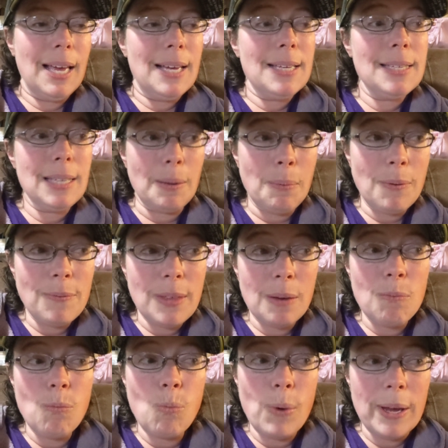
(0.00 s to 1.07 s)
Some of
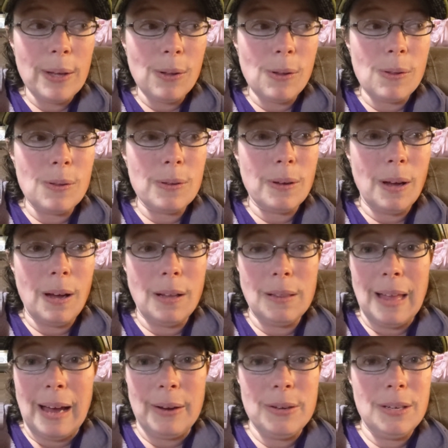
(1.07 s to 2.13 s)
them will
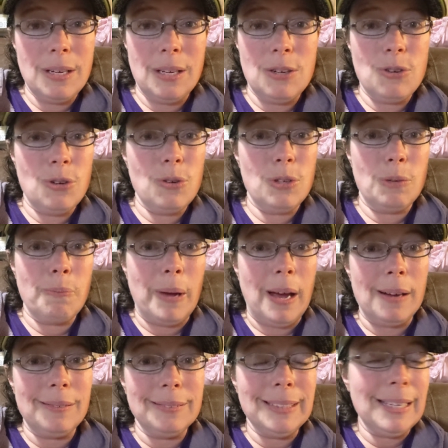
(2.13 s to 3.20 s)
allow you to introduce a
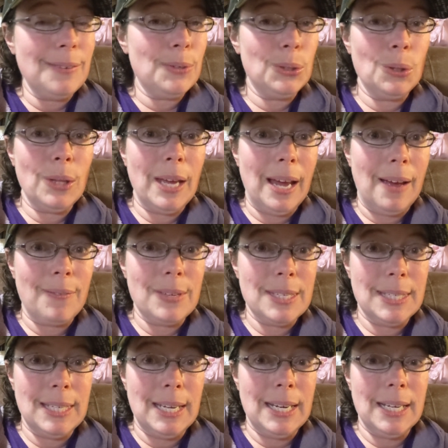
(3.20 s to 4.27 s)
bottle even though they haven't
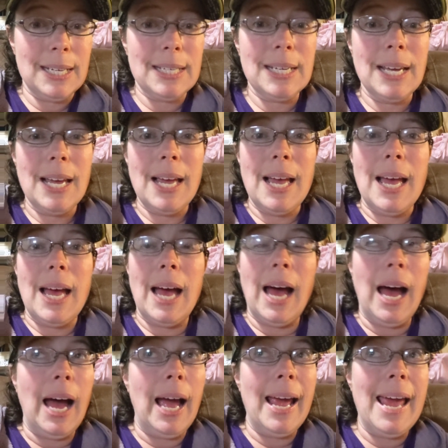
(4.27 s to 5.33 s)
seen it.
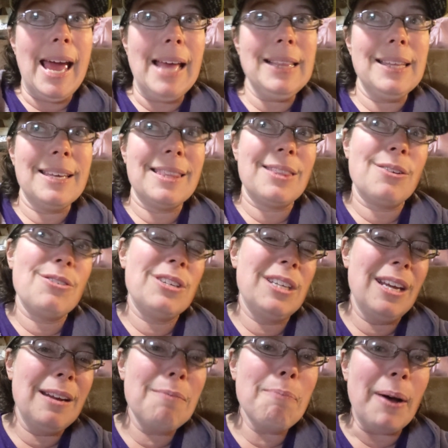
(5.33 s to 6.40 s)
I had like
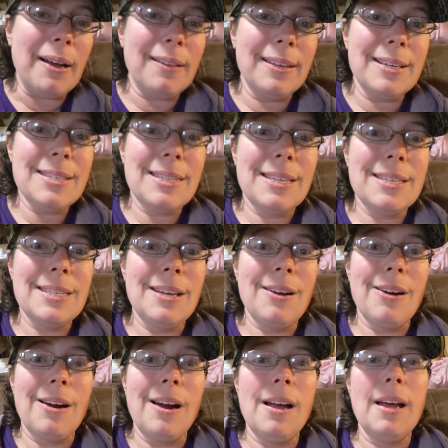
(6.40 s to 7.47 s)
13 bucklings this
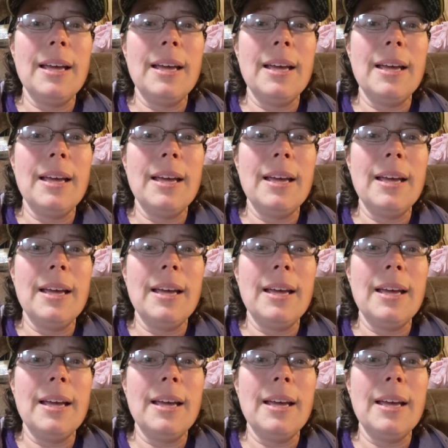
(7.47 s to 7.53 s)
year.